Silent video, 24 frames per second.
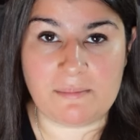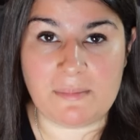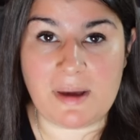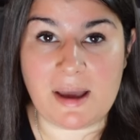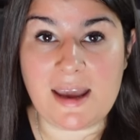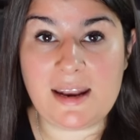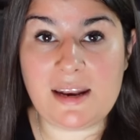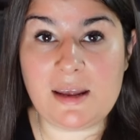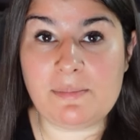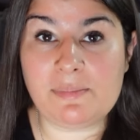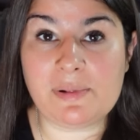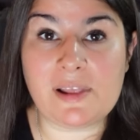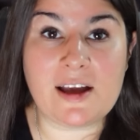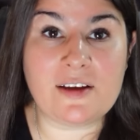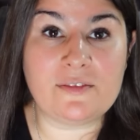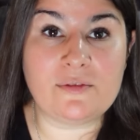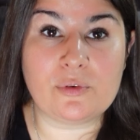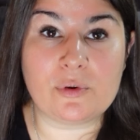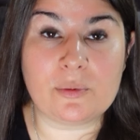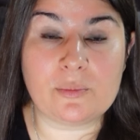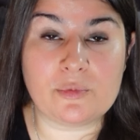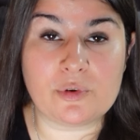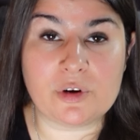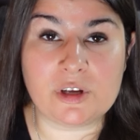Any
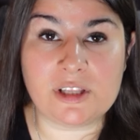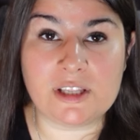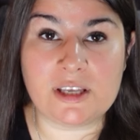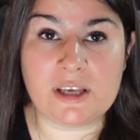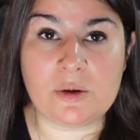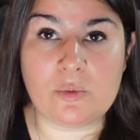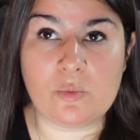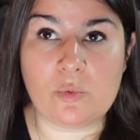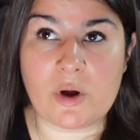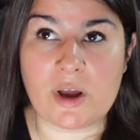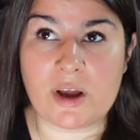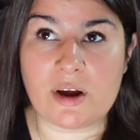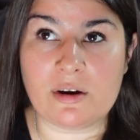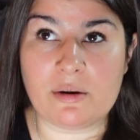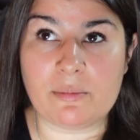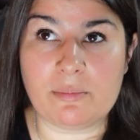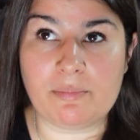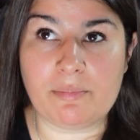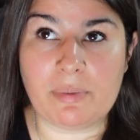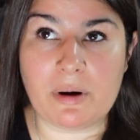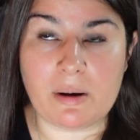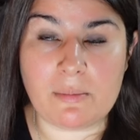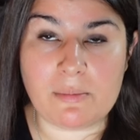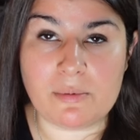platform really where
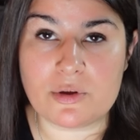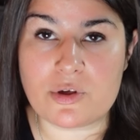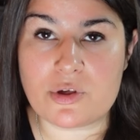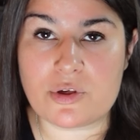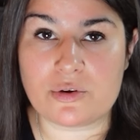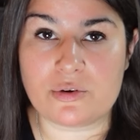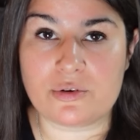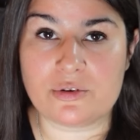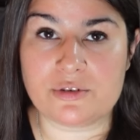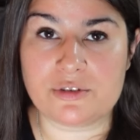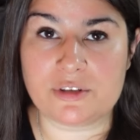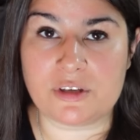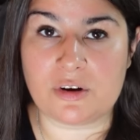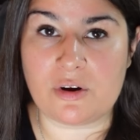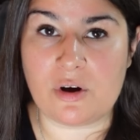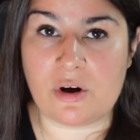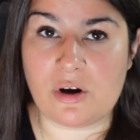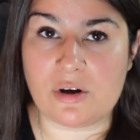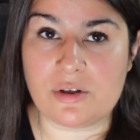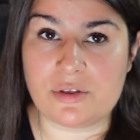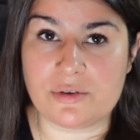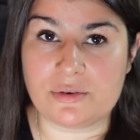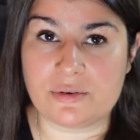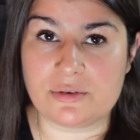publishers and
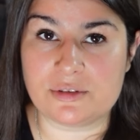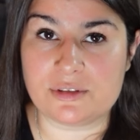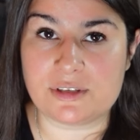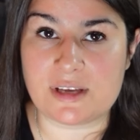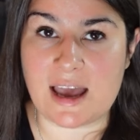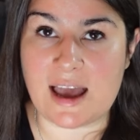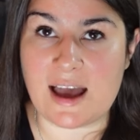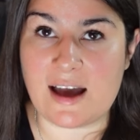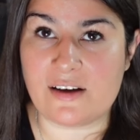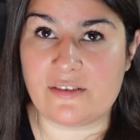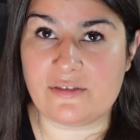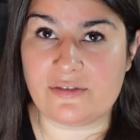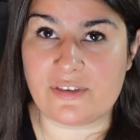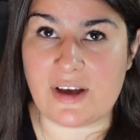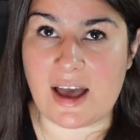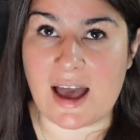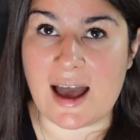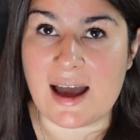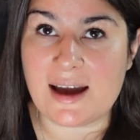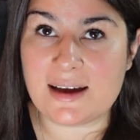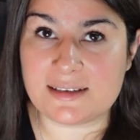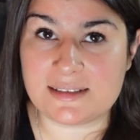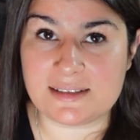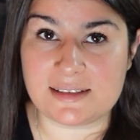authors have
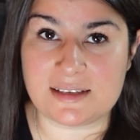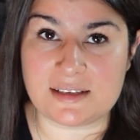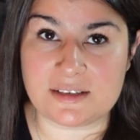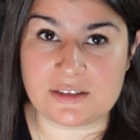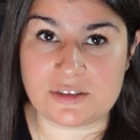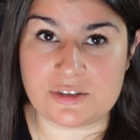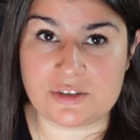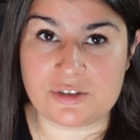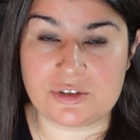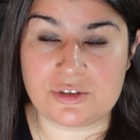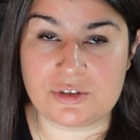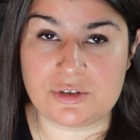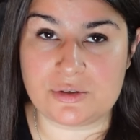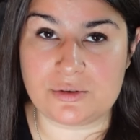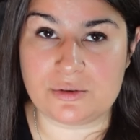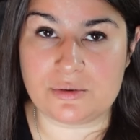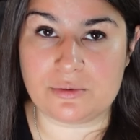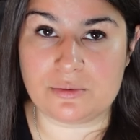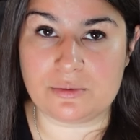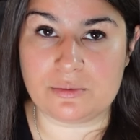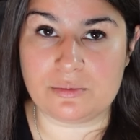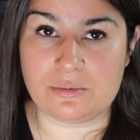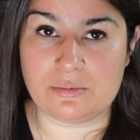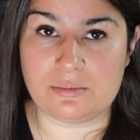access
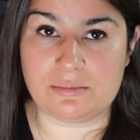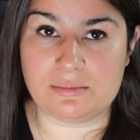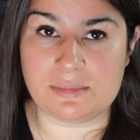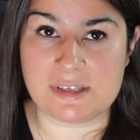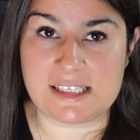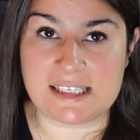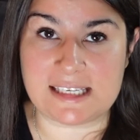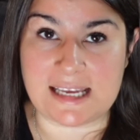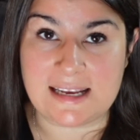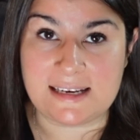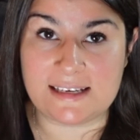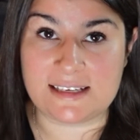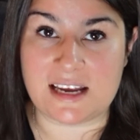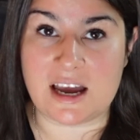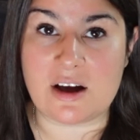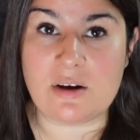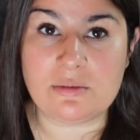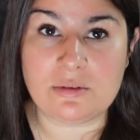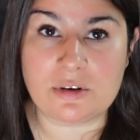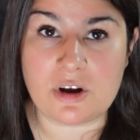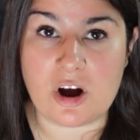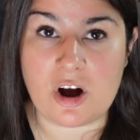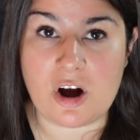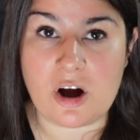to send
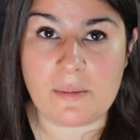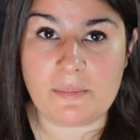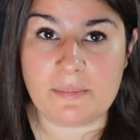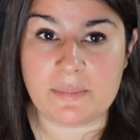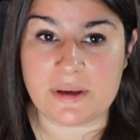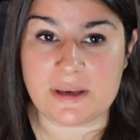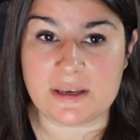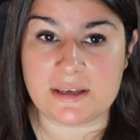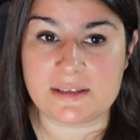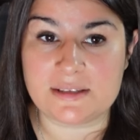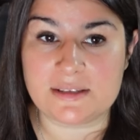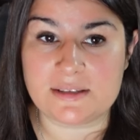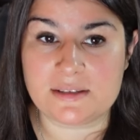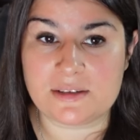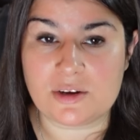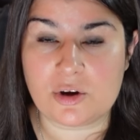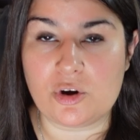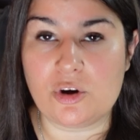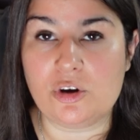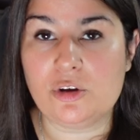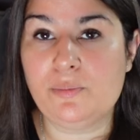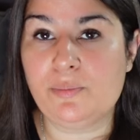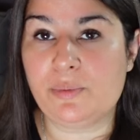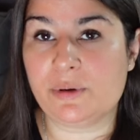out copies
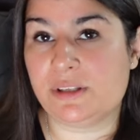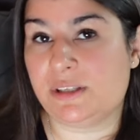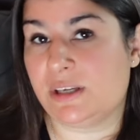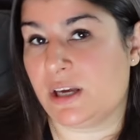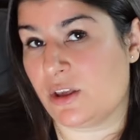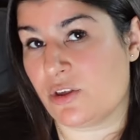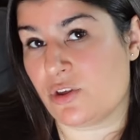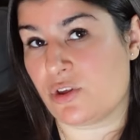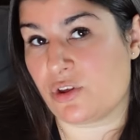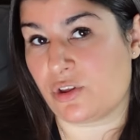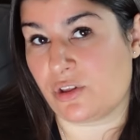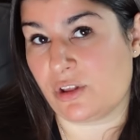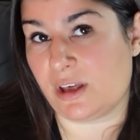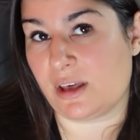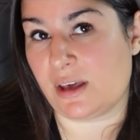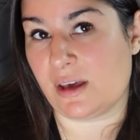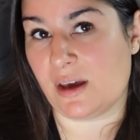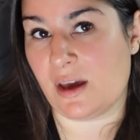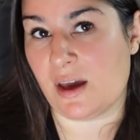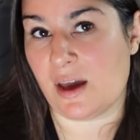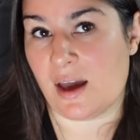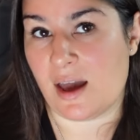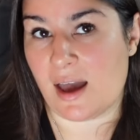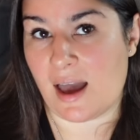could potentially
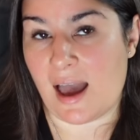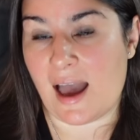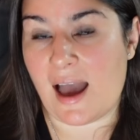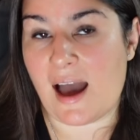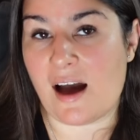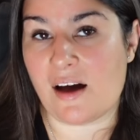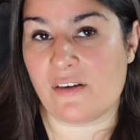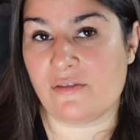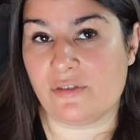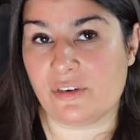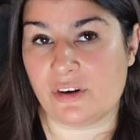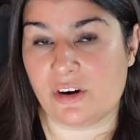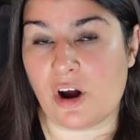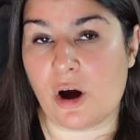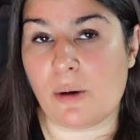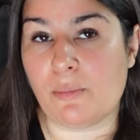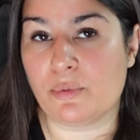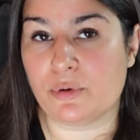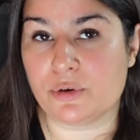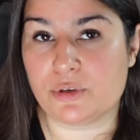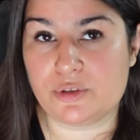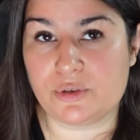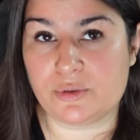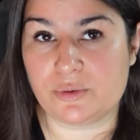have an
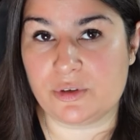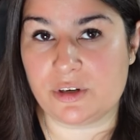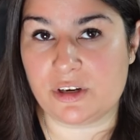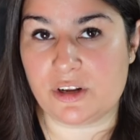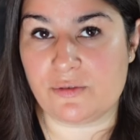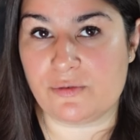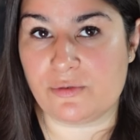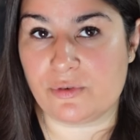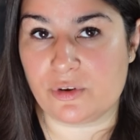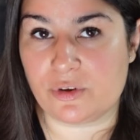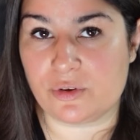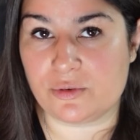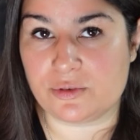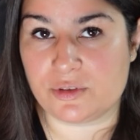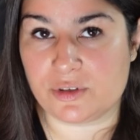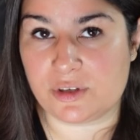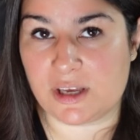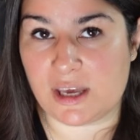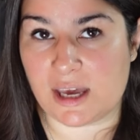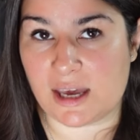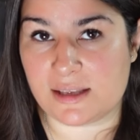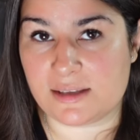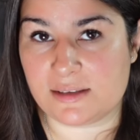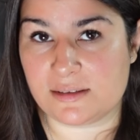opportunity for you to
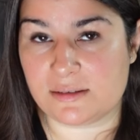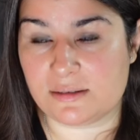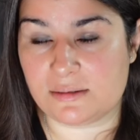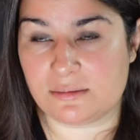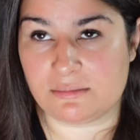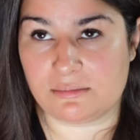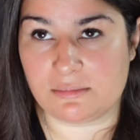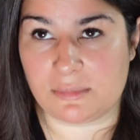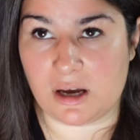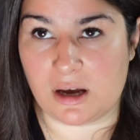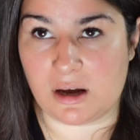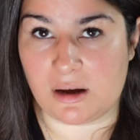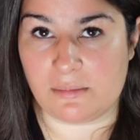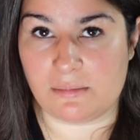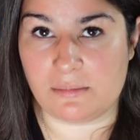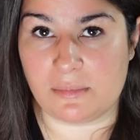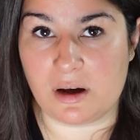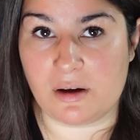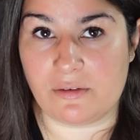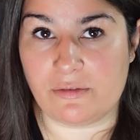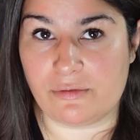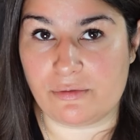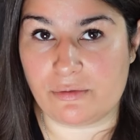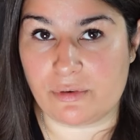get
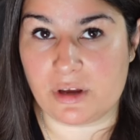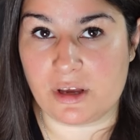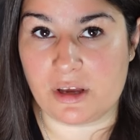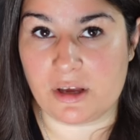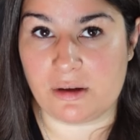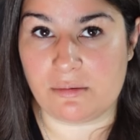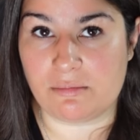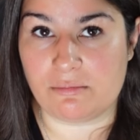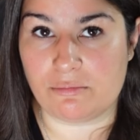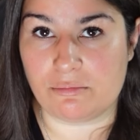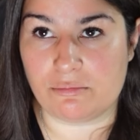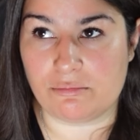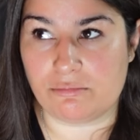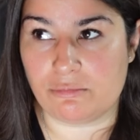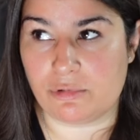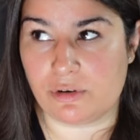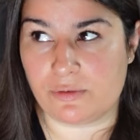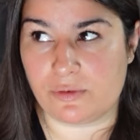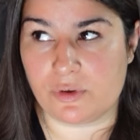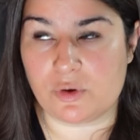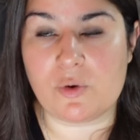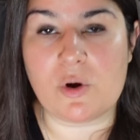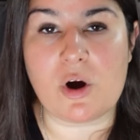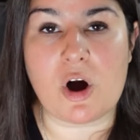a free
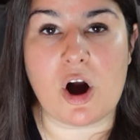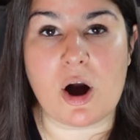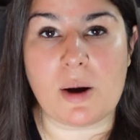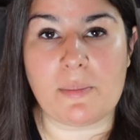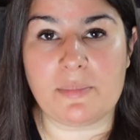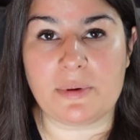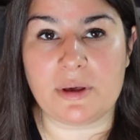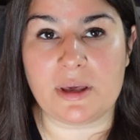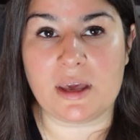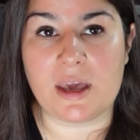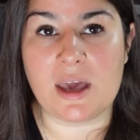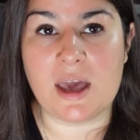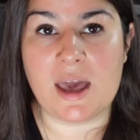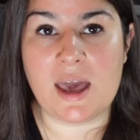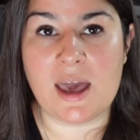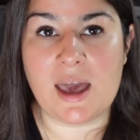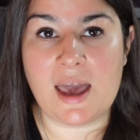review copy.